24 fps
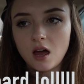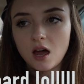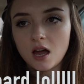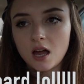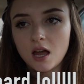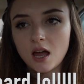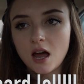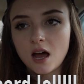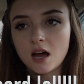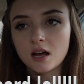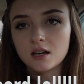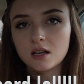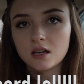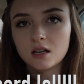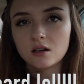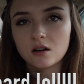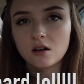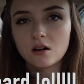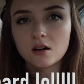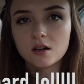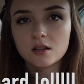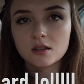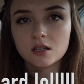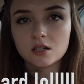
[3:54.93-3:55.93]
I had
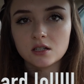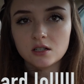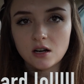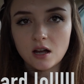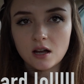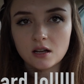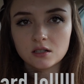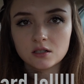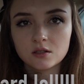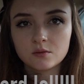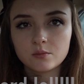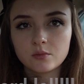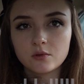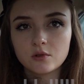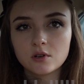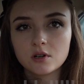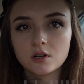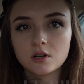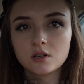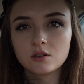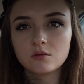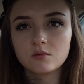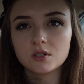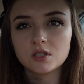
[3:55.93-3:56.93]
it on the
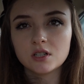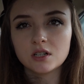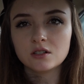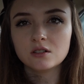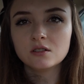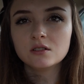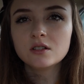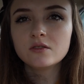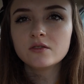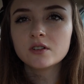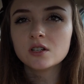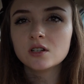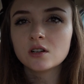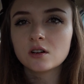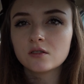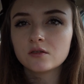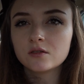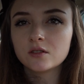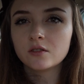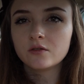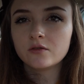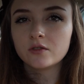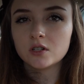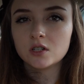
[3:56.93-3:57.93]
dashboard, which I don't even know
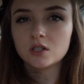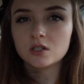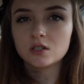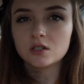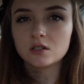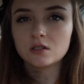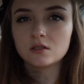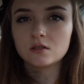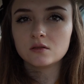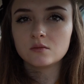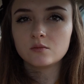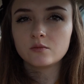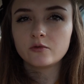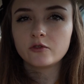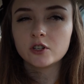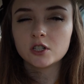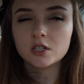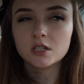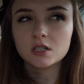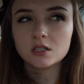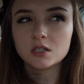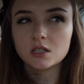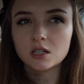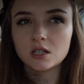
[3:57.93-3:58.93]
if the footage
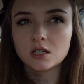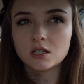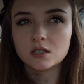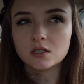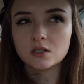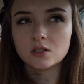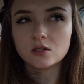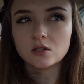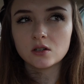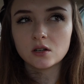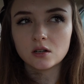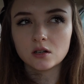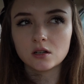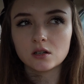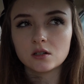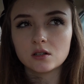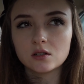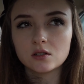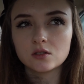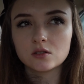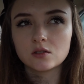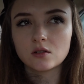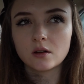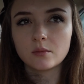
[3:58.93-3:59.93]
footage is
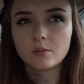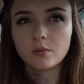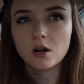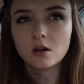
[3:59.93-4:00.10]
good, so I